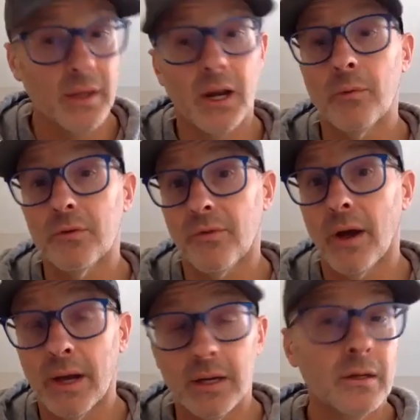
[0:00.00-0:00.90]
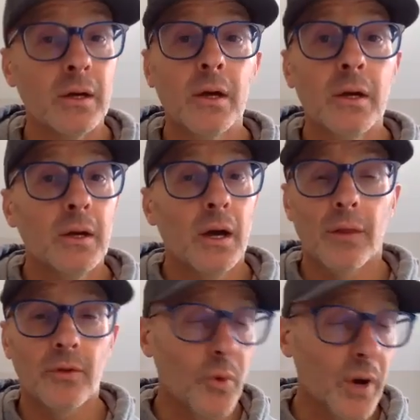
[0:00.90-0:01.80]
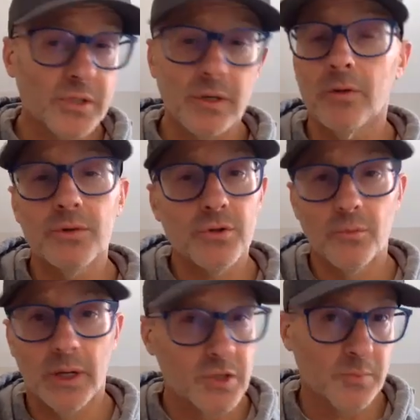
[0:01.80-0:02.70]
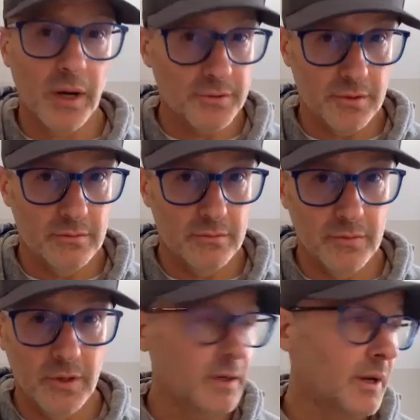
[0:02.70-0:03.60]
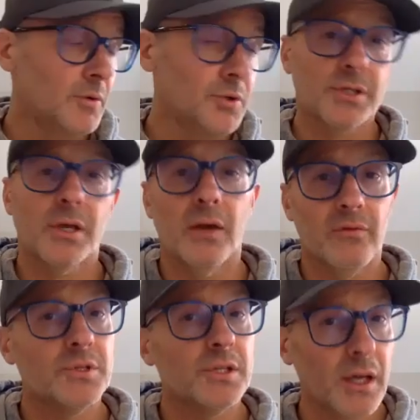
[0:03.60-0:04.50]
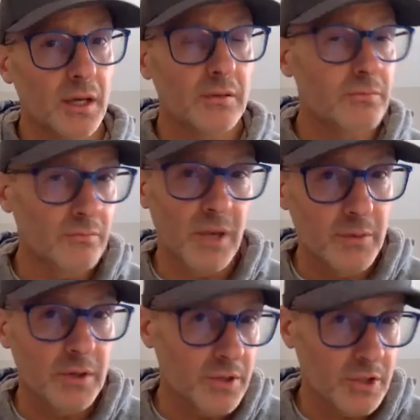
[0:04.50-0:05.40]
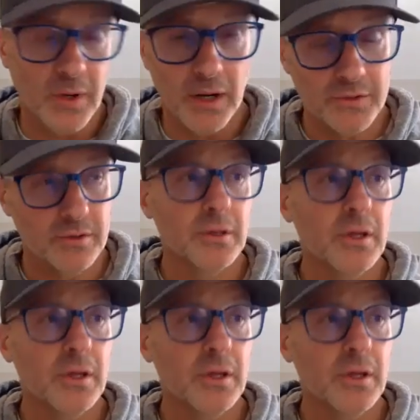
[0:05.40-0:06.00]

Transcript: Then I would find on their website who's their biggest sponsor. All right. And I would just have them say maybe this sponsor.